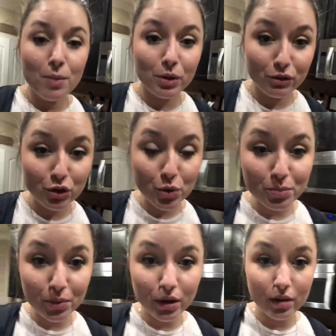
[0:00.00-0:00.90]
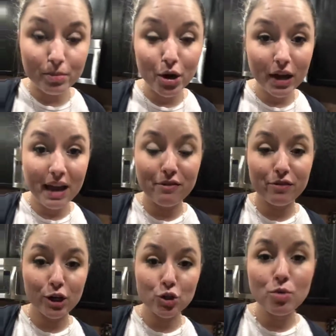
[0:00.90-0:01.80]
But if you put, book a
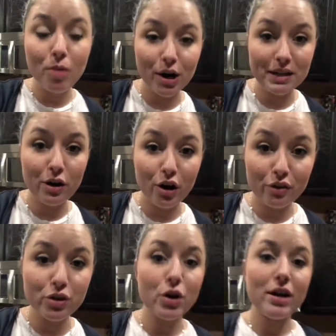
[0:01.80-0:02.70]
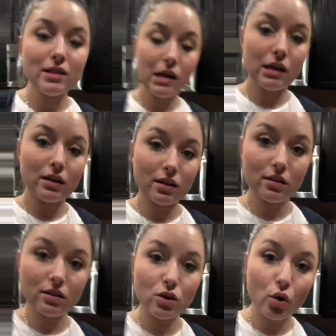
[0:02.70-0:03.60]
virtual party, or if you're in the
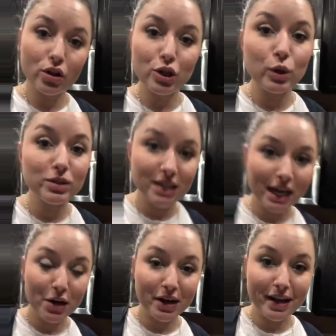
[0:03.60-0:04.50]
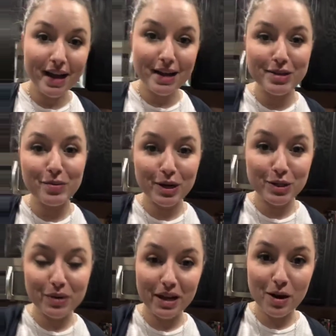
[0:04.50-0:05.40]
North Houston area and you want to
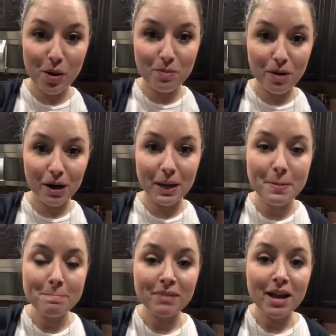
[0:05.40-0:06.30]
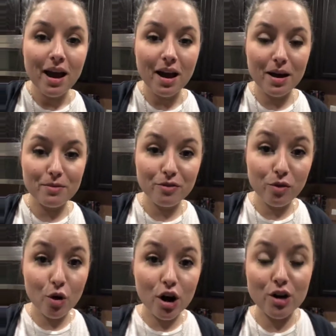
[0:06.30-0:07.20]
do an in-home party um,
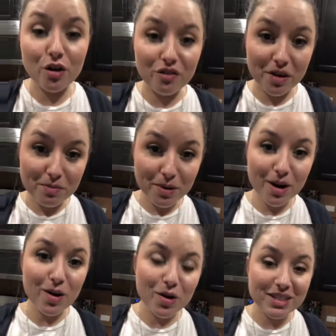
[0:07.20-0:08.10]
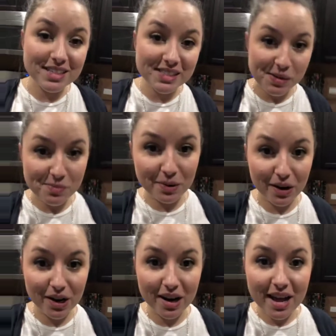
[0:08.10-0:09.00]
for November or
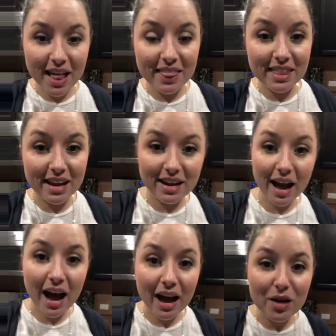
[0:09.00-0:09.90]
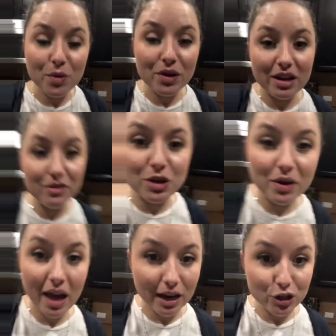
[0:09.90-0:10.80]
December, then I will give you
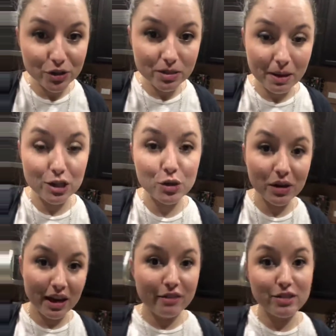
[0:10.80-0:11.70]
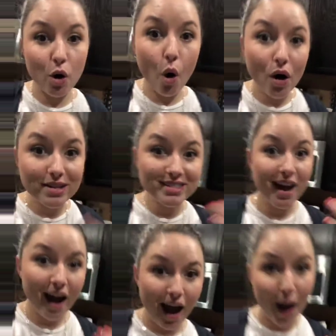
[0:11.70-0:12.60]
an extra special gift on
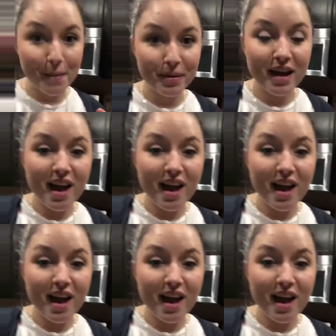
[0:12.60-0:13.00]
top